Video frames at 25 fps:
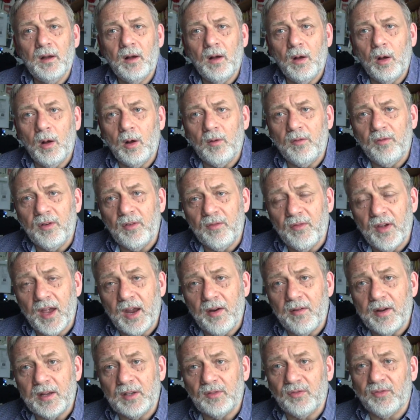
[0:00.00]
or for
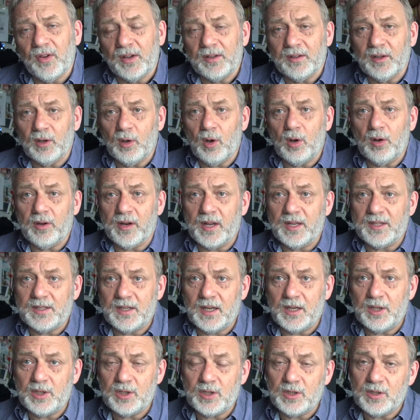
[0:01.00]
various funding
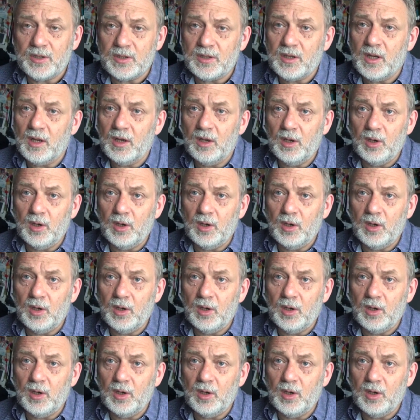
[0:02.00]
organisations